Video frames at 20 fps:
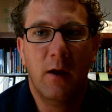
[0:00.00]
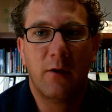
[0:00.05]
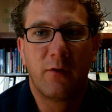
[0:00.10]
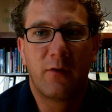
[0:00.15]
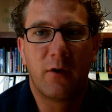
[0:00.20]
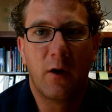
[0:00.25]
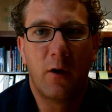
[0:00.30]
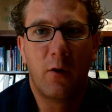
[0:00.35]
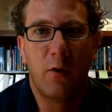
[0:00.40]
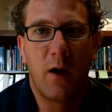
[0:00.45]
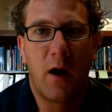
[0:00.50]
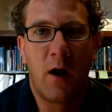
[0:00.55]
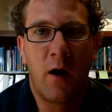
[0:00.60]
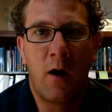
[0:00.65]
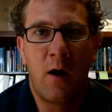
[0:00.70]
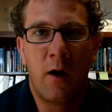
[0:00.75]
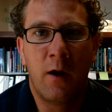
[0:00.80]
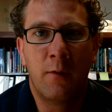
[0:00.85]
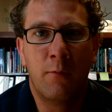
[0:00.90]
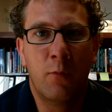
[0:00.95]
So
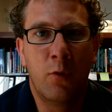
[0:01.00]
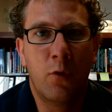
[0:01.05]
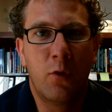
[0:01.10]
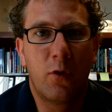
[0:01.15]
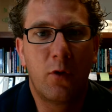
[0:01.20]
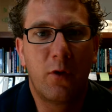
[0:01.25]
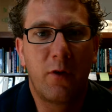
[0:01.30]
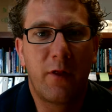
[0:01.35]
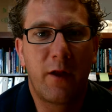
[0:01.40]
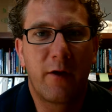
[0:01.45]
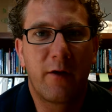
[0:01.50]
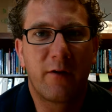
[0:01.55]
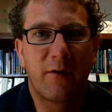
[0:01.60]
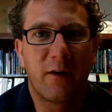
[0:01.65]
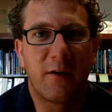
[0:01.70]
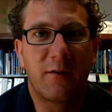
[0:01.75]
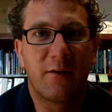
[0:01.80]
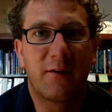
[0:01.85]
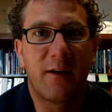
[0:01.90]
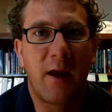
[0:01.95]
on Moodle, there is
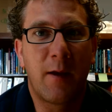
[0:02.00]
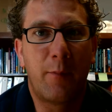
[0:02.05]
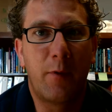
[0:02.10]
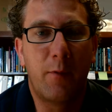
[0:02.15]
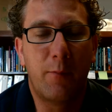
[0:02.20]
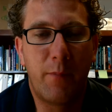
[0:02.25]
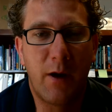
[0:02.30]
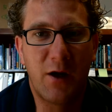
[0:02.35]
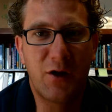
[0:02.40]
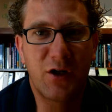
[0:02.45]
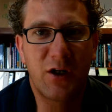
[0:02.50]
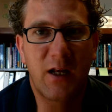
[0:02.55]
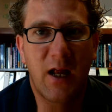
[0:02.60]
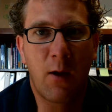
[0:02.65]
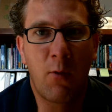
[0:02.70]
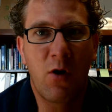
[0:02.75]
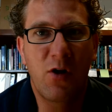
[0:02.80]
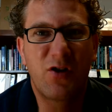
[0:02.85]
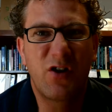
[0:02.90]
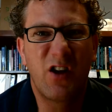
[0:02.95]
a sample budget. I
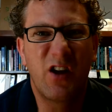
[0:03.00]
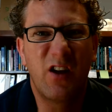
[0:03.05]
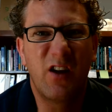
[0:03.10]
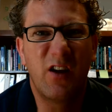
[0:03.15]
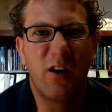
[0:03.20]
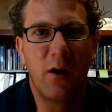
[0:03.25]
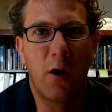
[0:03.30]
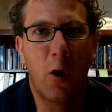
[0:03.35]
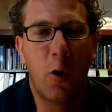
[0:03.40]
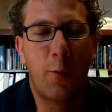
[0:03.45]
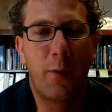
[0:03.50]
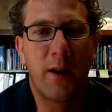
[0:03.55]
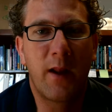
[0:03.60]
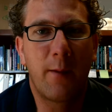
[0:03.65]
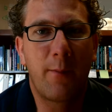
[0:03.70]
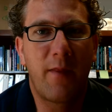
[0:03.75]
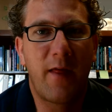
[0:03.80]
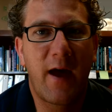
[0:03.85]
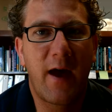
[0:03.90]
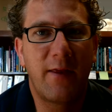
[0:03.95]
want you to open
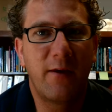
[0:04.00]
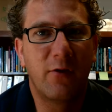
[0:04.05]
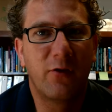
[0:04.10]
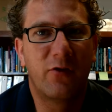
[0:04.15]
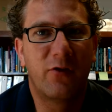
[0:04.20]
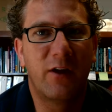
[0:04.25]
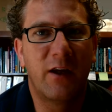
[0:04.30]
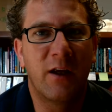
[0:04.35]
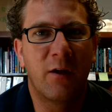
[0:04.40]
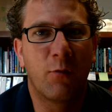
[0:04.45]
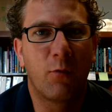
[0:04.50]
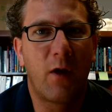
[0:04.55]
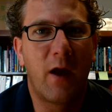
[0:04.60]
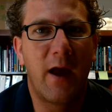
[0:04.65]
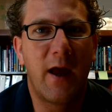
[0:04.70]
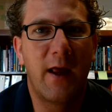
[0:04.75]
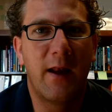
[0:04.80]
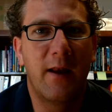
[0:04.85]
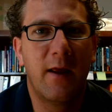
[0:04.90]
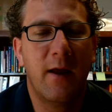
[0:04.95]
up that. You'll see in
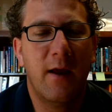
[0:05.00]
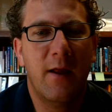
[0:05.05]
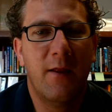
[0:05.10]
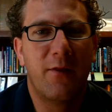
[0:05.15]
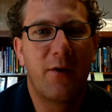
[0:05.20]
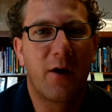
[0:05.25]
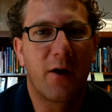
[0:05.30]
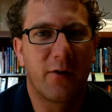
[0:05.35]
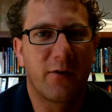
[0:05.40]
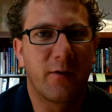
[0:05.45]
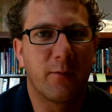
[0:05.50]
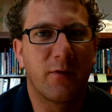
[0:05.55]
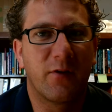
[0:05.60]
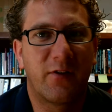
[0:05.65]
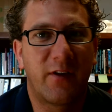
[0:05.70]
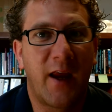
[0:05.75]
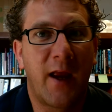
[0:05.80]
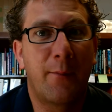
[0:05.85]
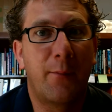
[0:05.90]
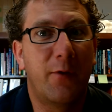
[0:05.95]
red there are some
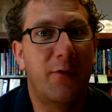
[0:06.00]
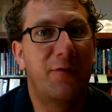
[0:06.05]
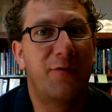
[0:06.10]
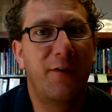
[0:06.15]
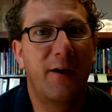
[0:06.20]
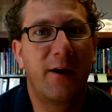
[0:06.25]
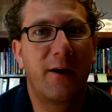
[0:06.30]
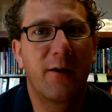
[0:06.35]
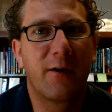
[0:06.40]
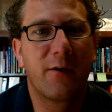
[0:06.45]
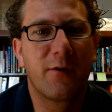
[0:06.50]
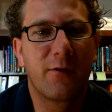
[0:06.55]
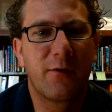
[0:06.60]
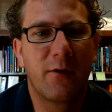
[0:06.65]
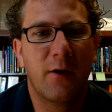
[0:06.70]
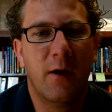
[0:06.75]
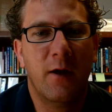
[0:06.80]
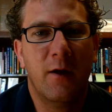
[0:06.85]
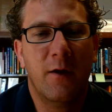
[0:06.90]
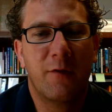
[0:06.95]
sample figures
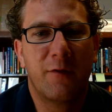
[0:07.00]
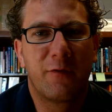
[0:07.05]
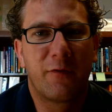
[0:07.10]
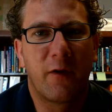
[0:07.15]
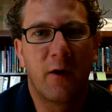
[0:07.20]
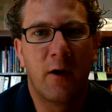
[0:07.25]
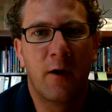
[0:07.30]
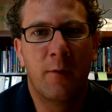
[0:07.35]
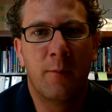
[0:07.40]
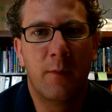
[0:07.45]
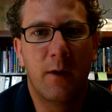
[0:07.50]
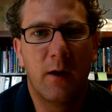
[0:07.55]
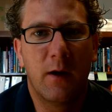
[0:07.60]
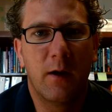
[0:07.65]
from